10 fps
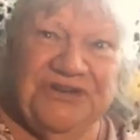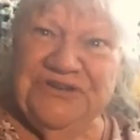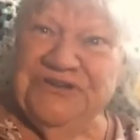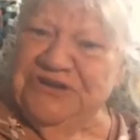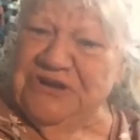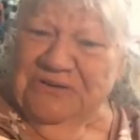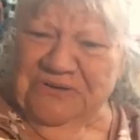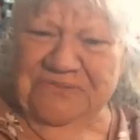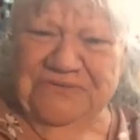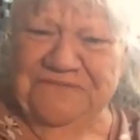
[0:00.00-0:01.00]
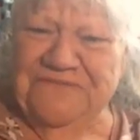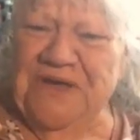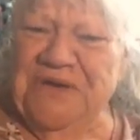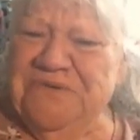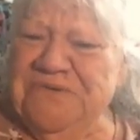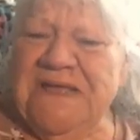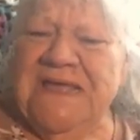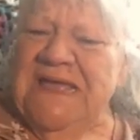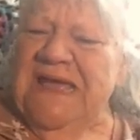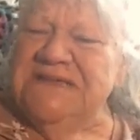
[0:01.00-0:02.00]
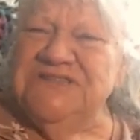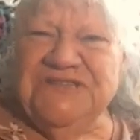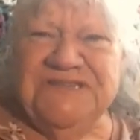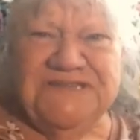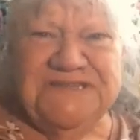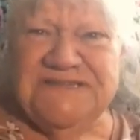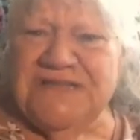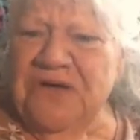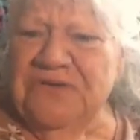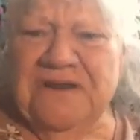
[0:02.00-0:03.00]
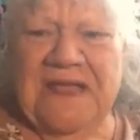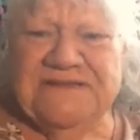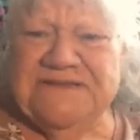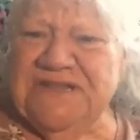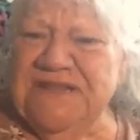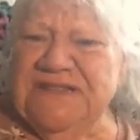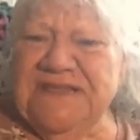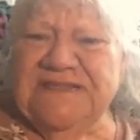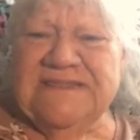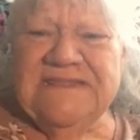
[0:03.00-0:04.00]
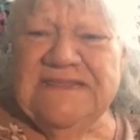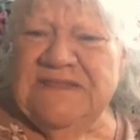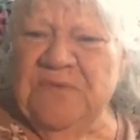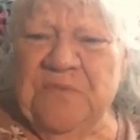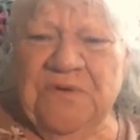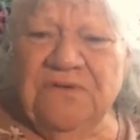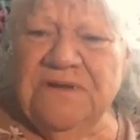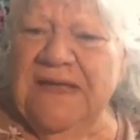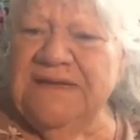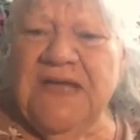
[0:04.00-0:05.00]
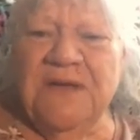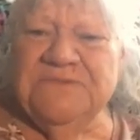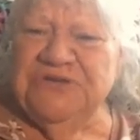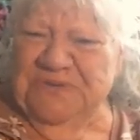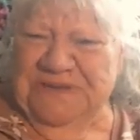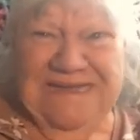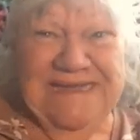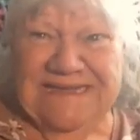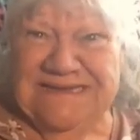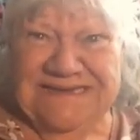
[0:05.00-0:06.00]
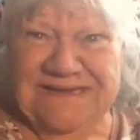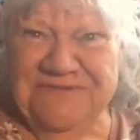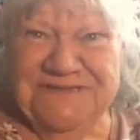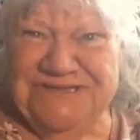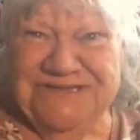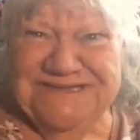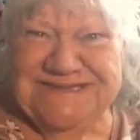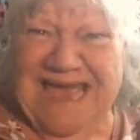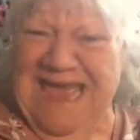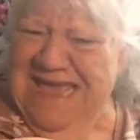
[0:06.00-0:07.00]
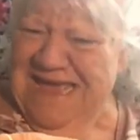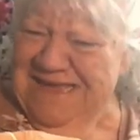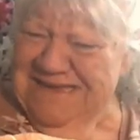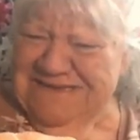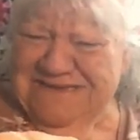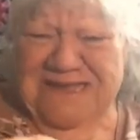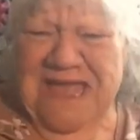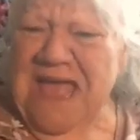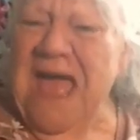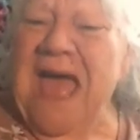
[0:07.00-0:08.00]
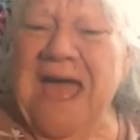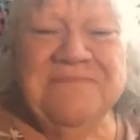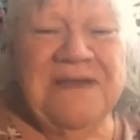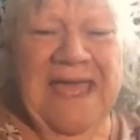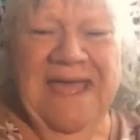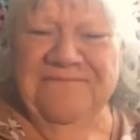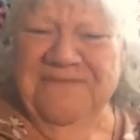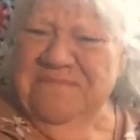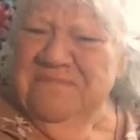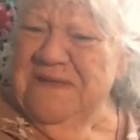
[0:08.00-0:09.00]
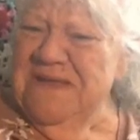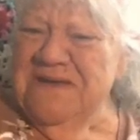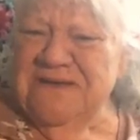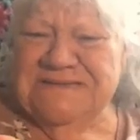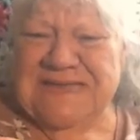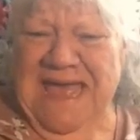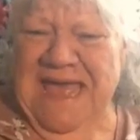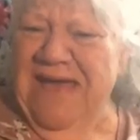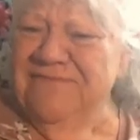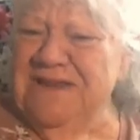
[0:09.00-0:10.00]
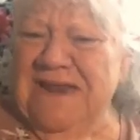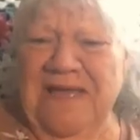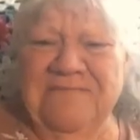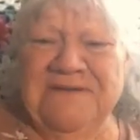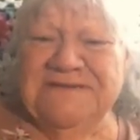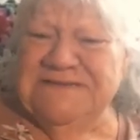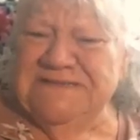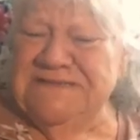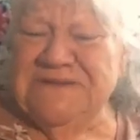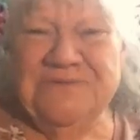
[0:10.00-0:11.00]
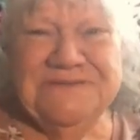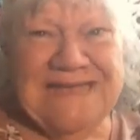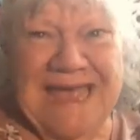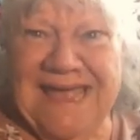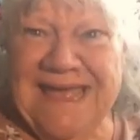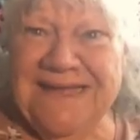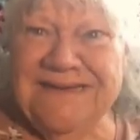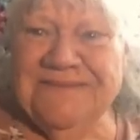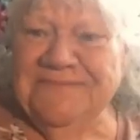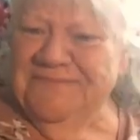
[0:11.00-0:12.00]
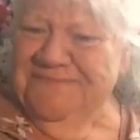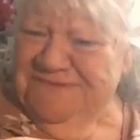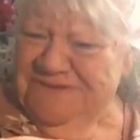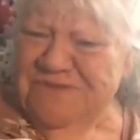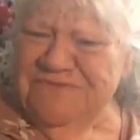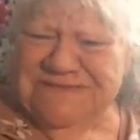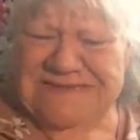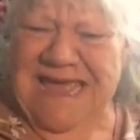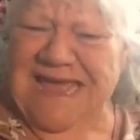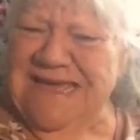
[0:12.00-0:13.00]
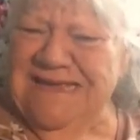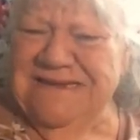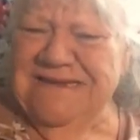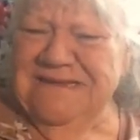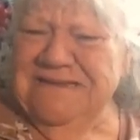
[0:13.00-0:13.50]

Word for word: she couldn't talk on the phone, and she just thought that the world had come to an end. It was just sad. I'm laughing because I have to laugh because it's so sad. So sad.